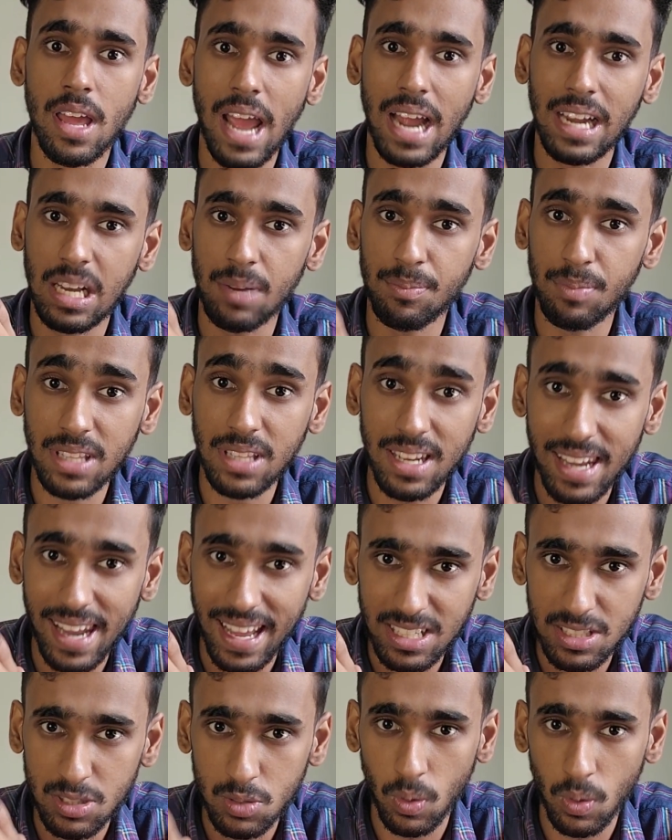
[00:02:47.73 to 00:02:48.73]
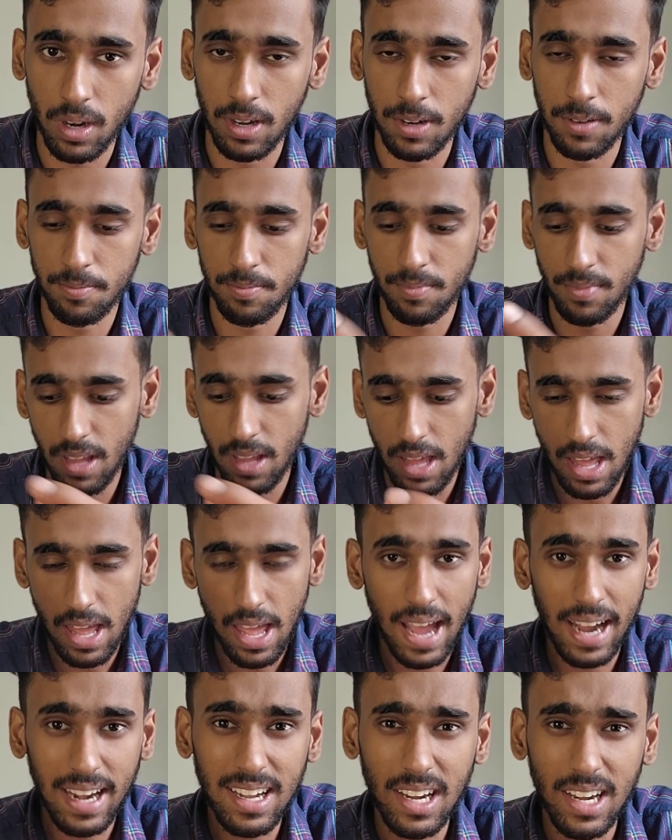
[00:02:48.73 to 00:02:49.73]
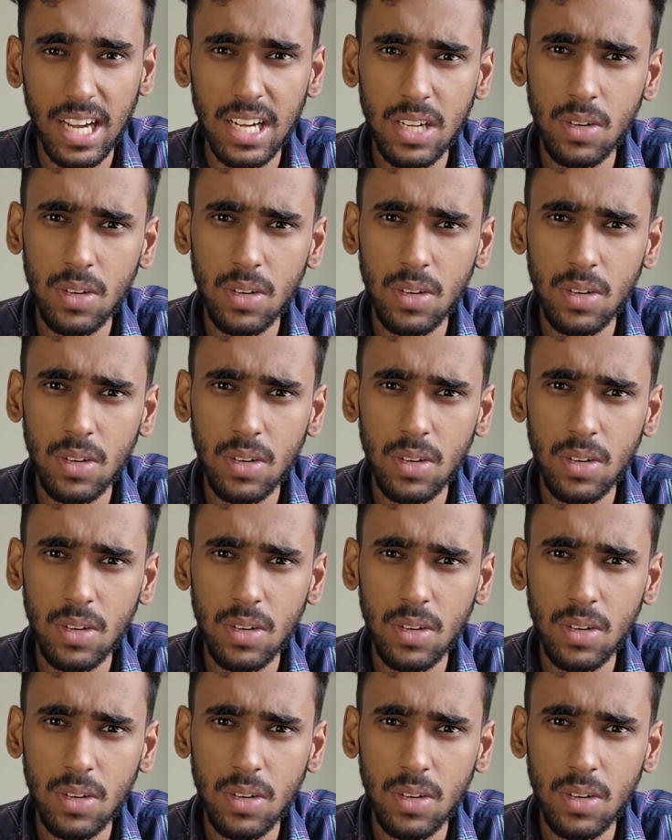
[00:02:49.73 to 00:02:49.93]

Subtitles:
attempting the next one. And try